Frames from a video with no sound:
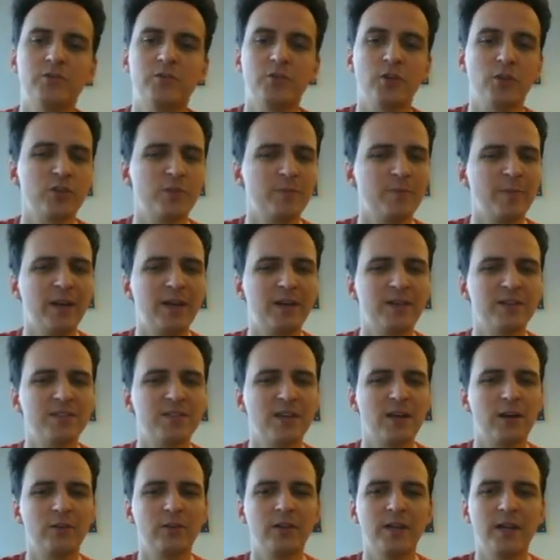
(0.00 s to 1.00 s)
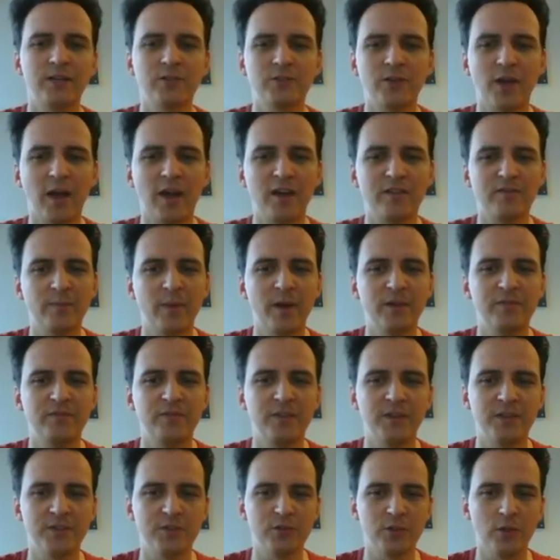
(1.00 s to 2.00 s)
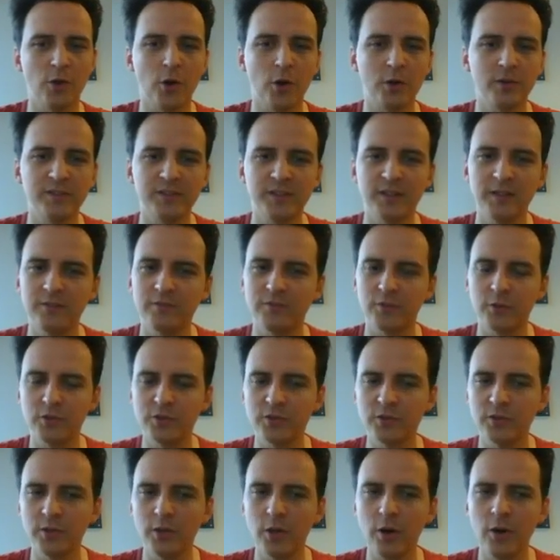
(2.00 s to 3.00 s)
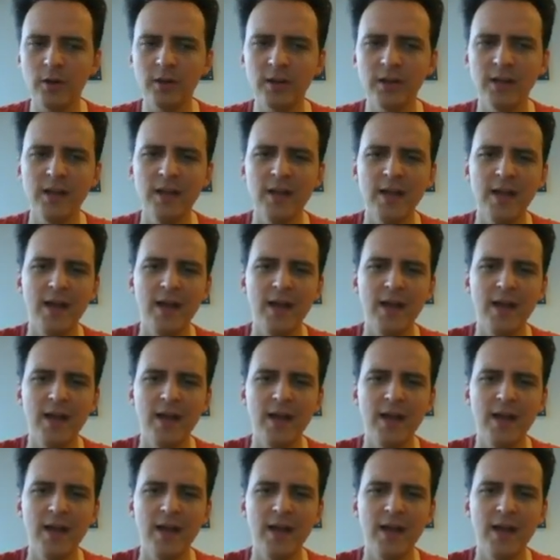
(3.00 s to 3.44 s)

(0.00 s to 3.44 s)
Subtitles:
just because I don't like to have my funds locked in for too long.